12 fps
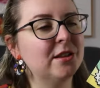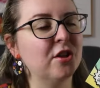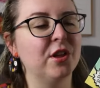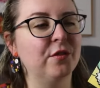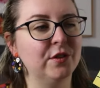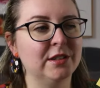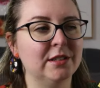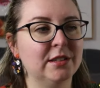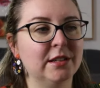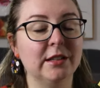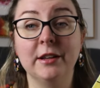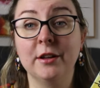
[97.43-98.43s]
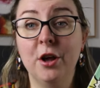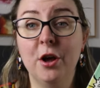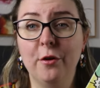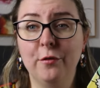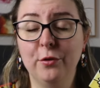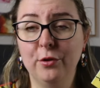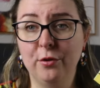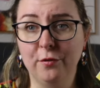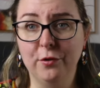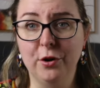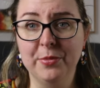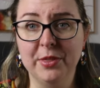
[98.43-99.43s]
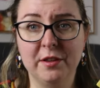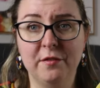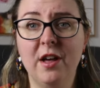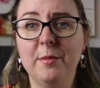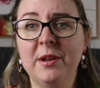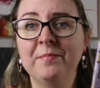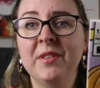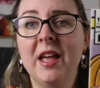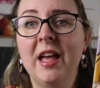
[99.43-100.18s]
The thief is stealing food from the farmer.